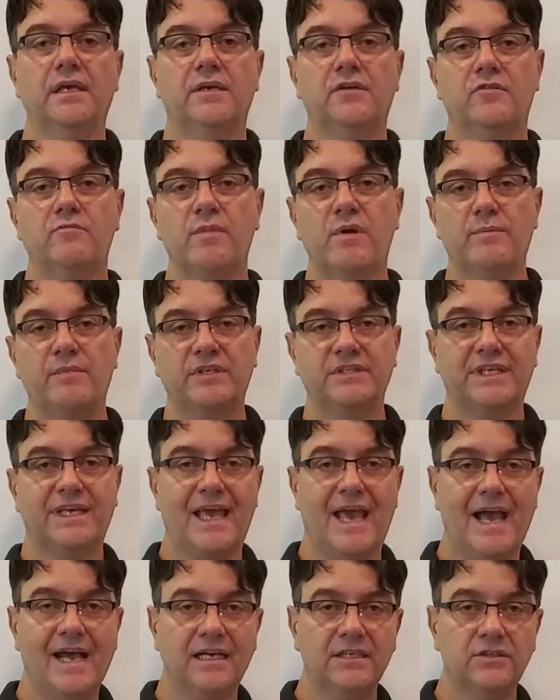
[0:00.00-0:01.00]
remembers the
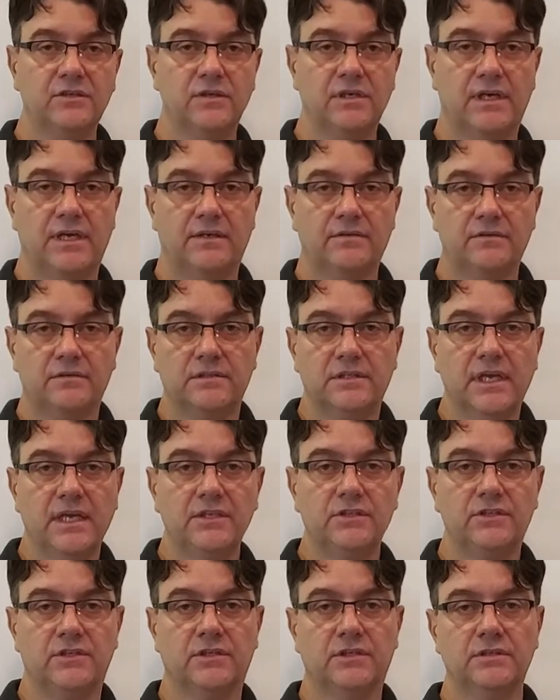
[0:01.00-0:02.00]
angular
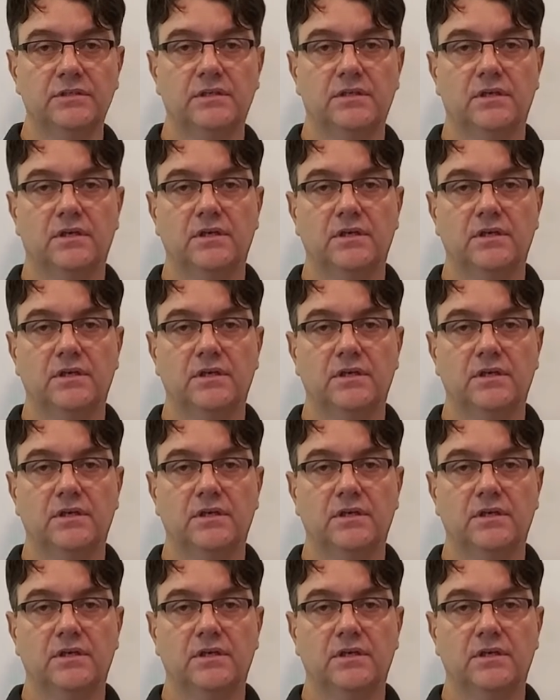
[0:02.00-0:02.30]
rotation